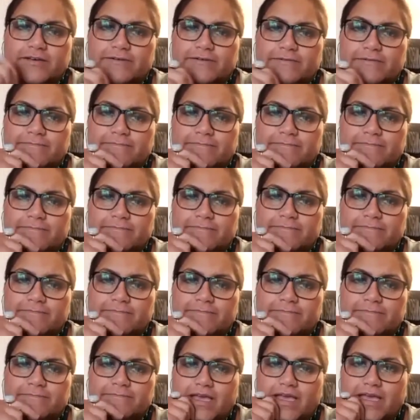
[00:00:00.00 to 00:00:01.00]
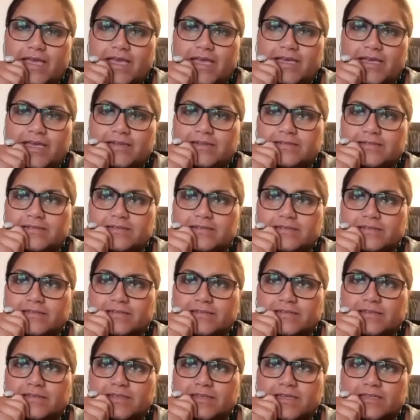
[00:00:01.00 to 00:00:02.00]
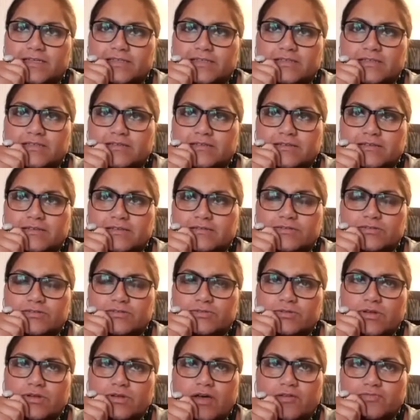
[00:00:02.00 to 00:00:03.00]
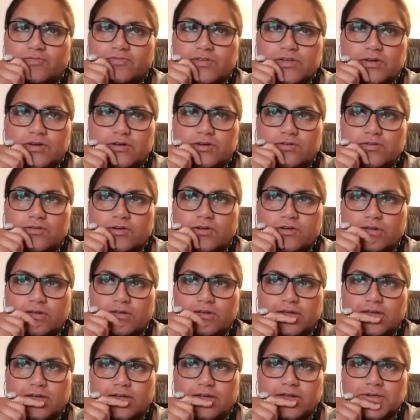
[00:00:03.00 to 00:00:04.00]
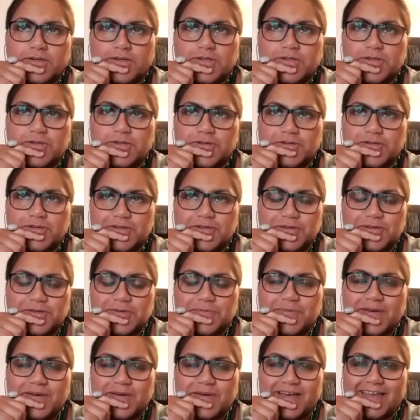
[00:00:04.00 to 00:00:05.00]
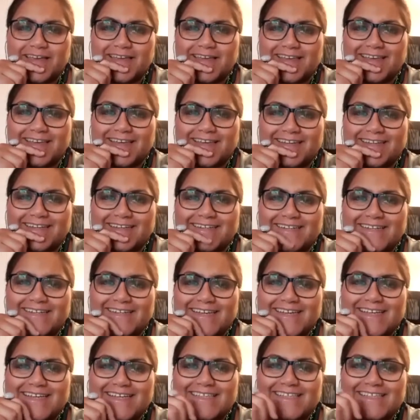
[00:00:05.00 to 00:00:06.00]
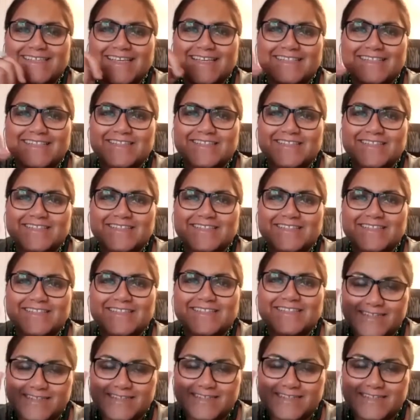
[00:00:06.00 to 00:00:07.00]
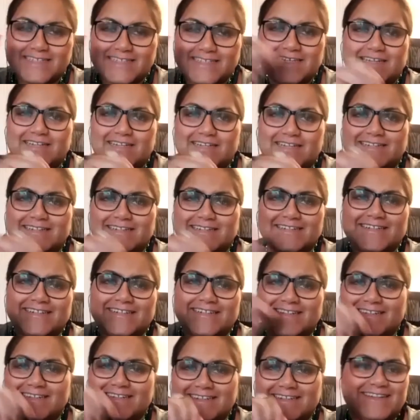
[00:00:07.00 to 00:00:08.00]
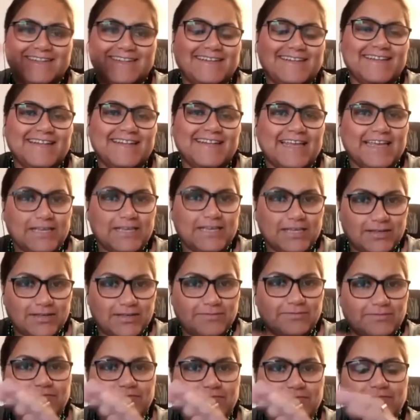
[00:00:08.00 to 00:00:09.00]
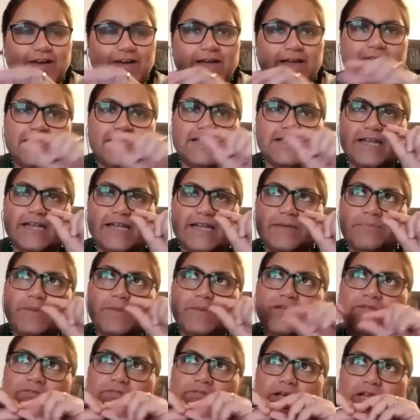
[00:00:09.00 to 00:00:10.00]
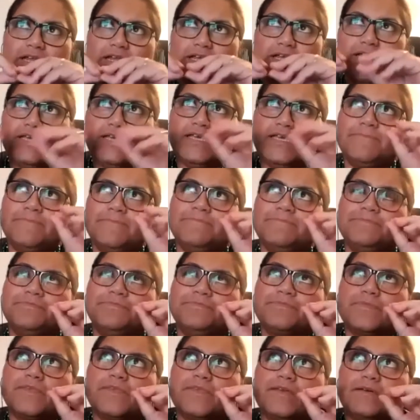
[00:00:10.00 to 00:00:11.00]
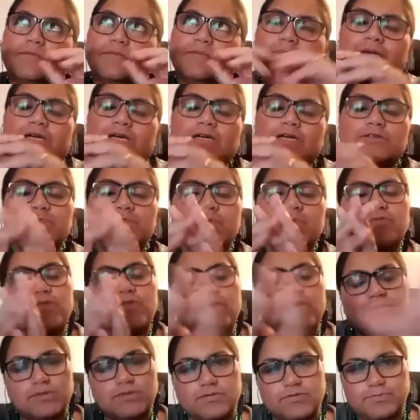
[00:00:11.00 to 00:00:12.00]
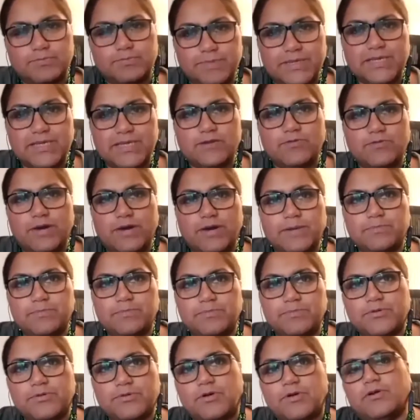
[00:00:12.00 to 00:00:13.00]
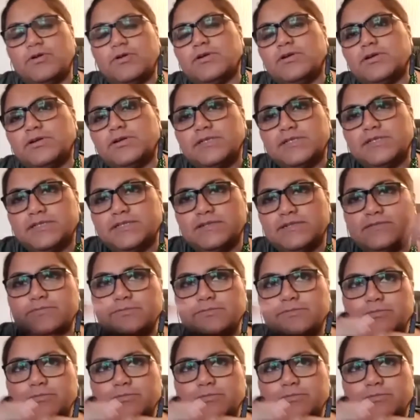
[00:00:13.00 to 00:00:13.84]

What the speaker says: And I think soon after our call, I got onto my sales navigator and I started because before I was being quite broad and